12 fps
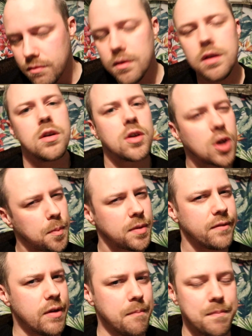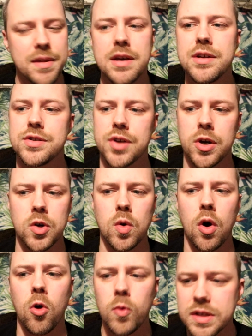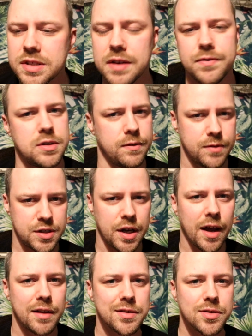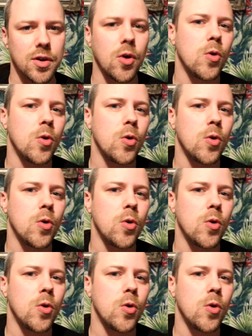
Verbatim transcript: A couple of them. So always give stuff a chance,